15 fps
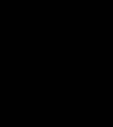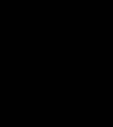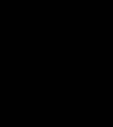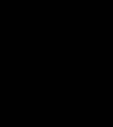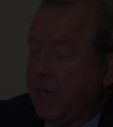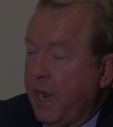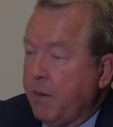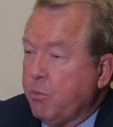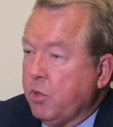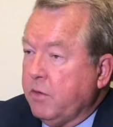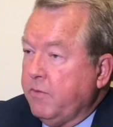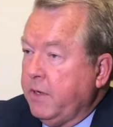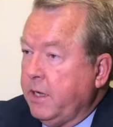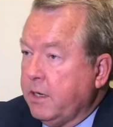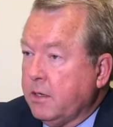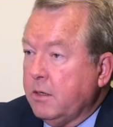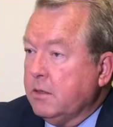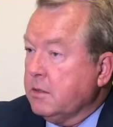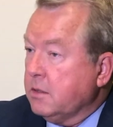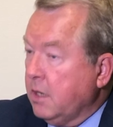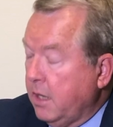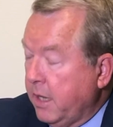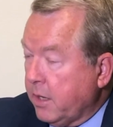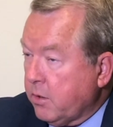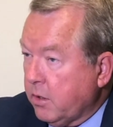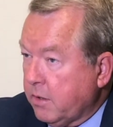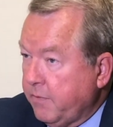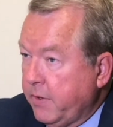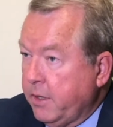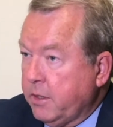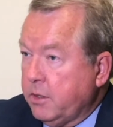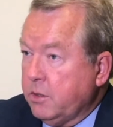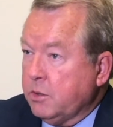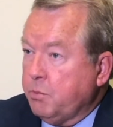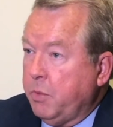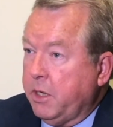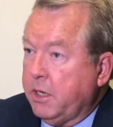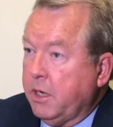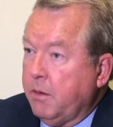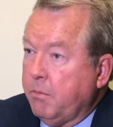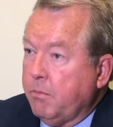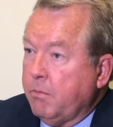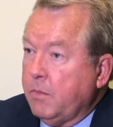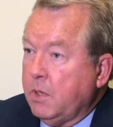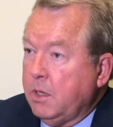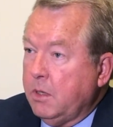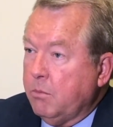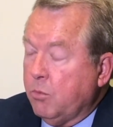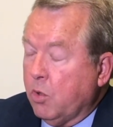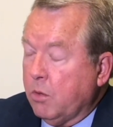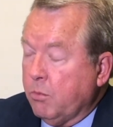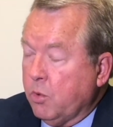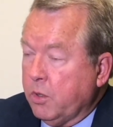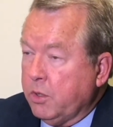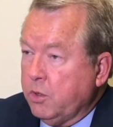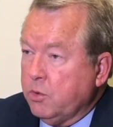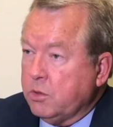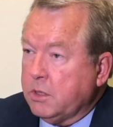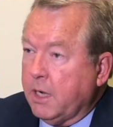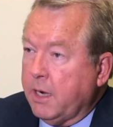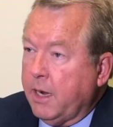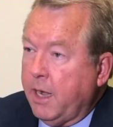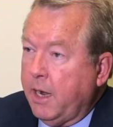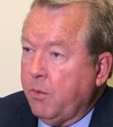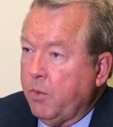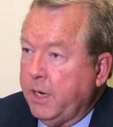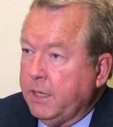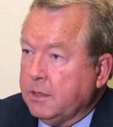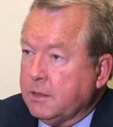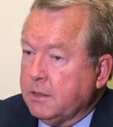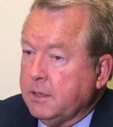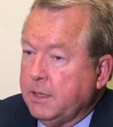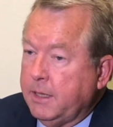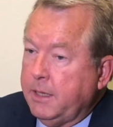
as hybrid vehicles and electric vehicles become more and more used on highways.